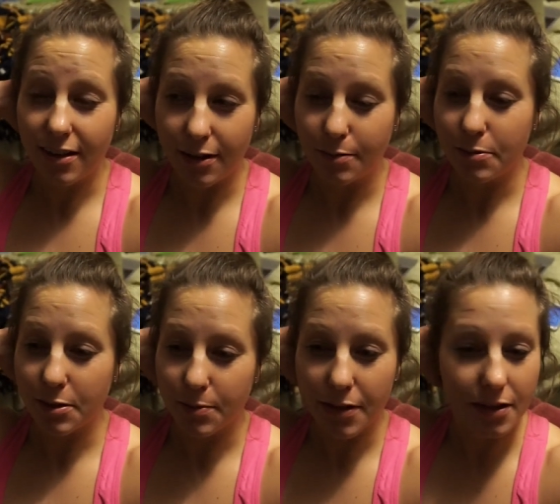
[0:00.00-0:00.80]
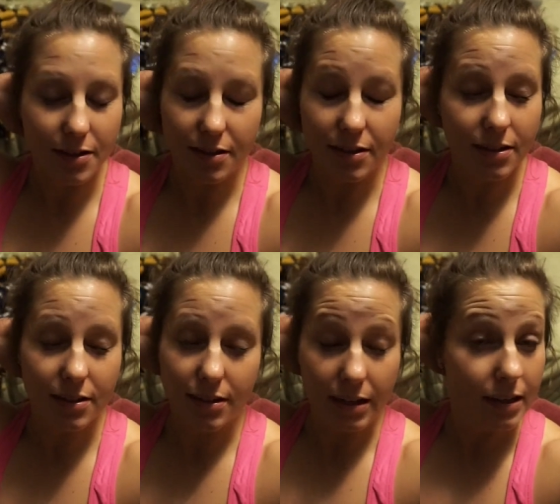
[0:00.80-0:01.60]
um, just because
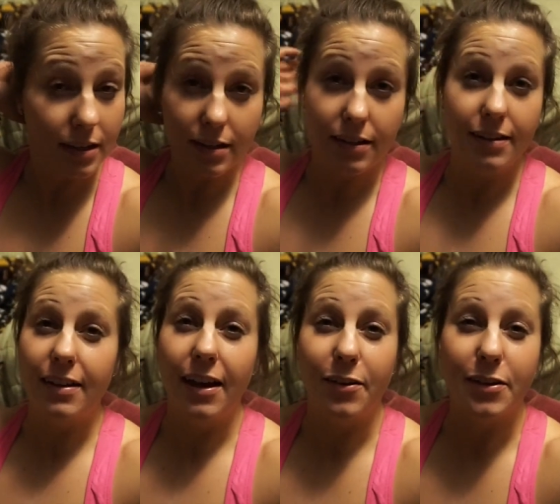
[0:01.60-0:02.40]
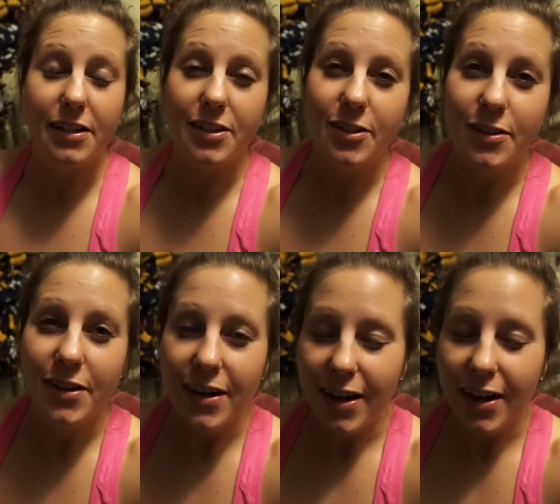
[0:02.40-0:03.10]
I don't need to.